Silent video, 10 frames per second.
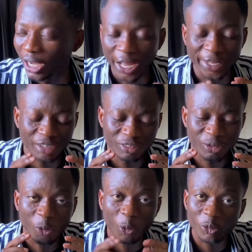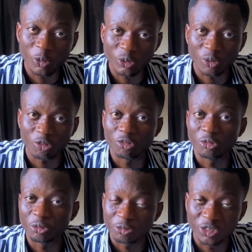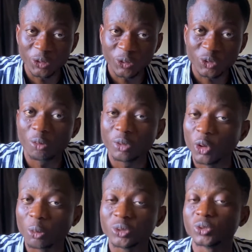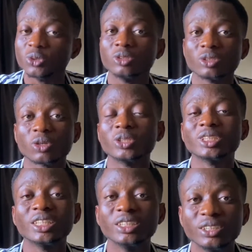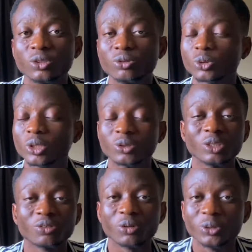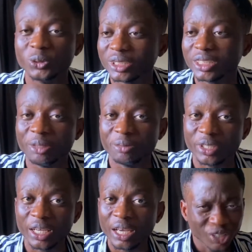And I have a whole lot of videos coming up soon concerning the 2024 UTME.